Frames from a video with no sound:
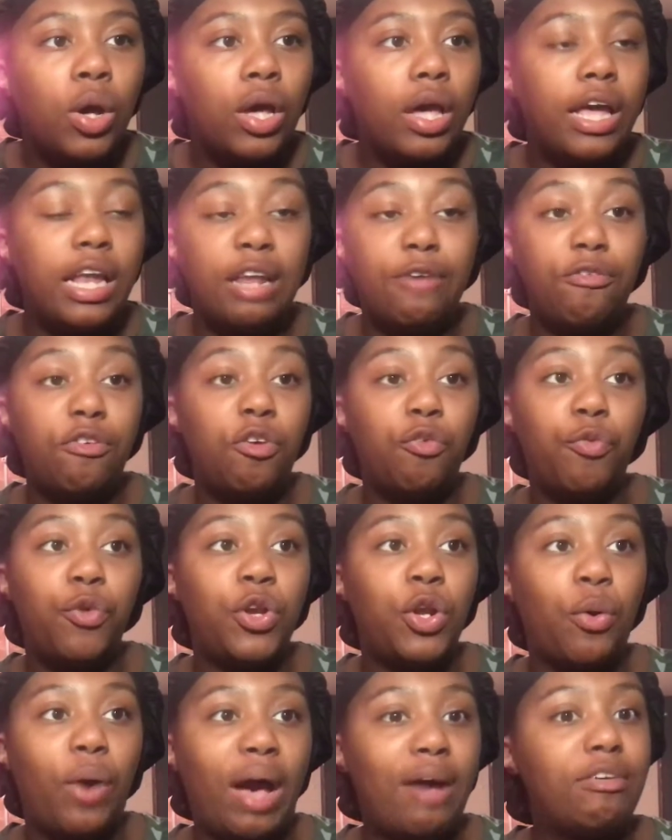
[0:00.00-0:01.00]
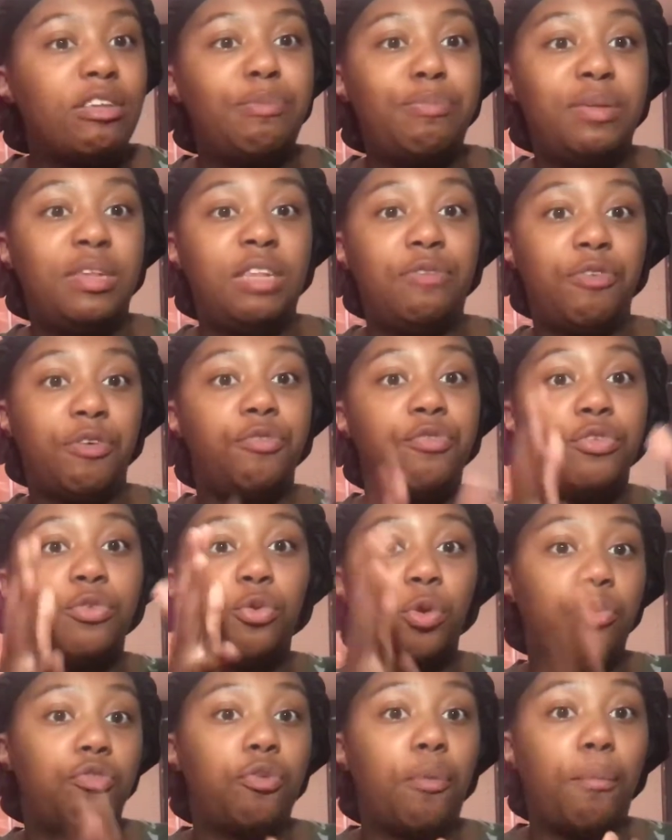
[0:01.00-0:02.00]
and even if we don't have a specific
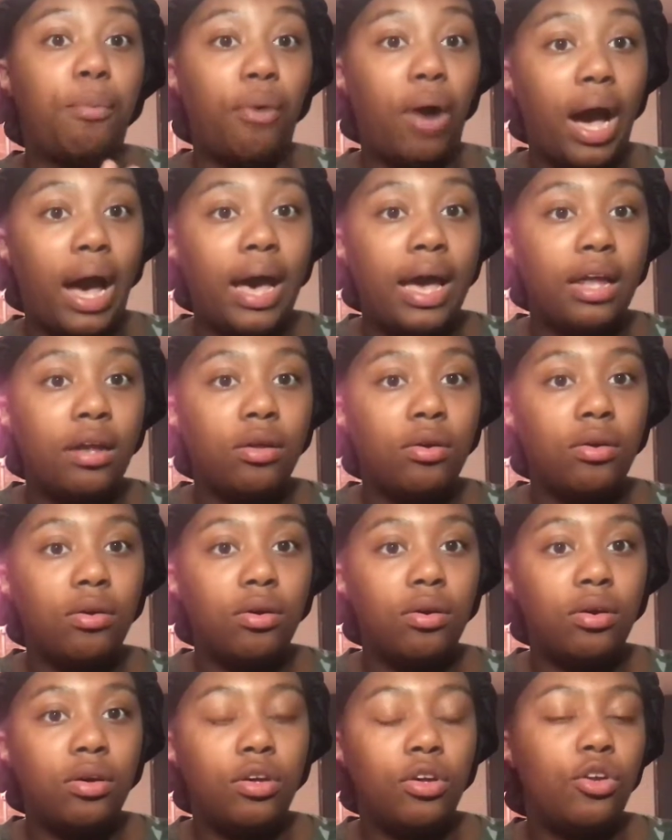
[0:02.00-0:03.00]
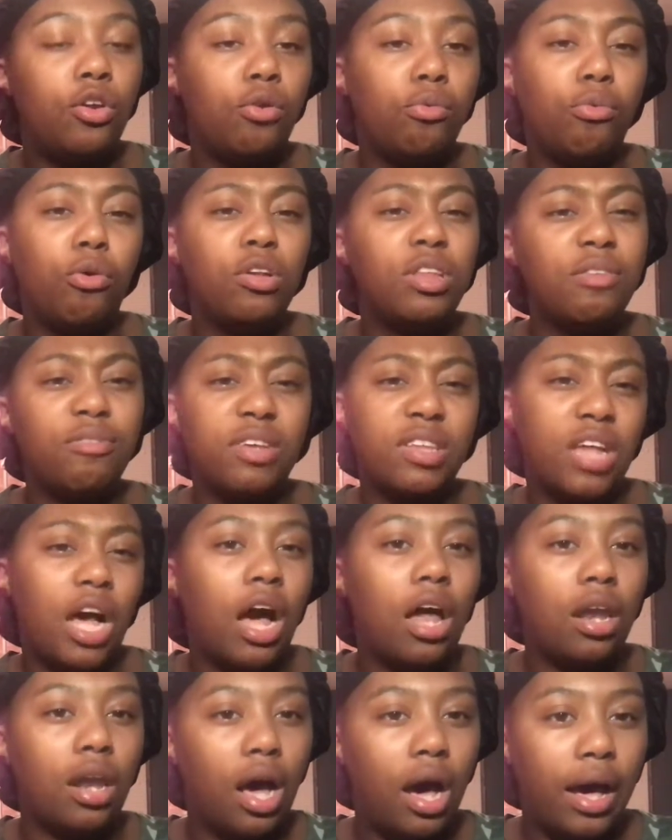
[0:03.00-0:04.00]
store for Pride, most of it's
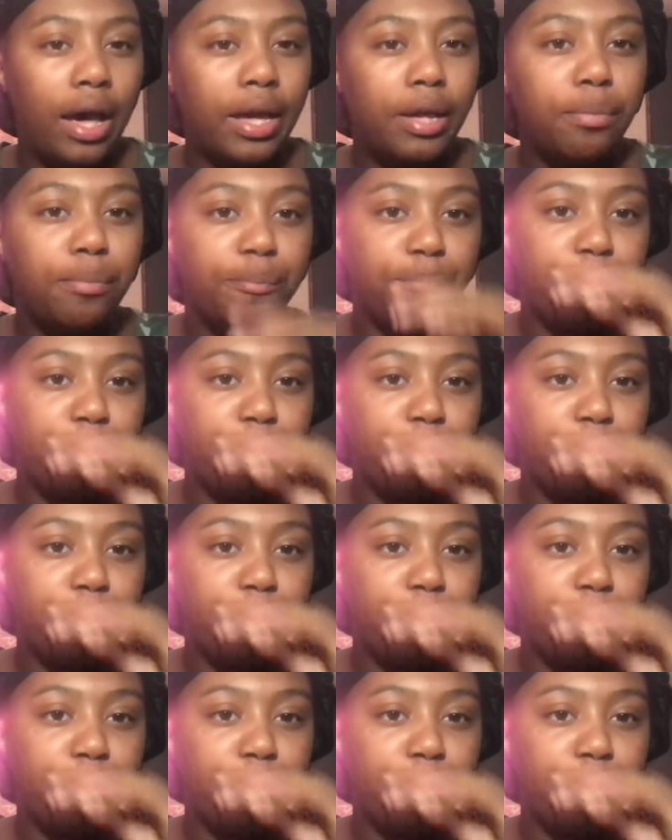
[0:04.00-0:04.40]
online.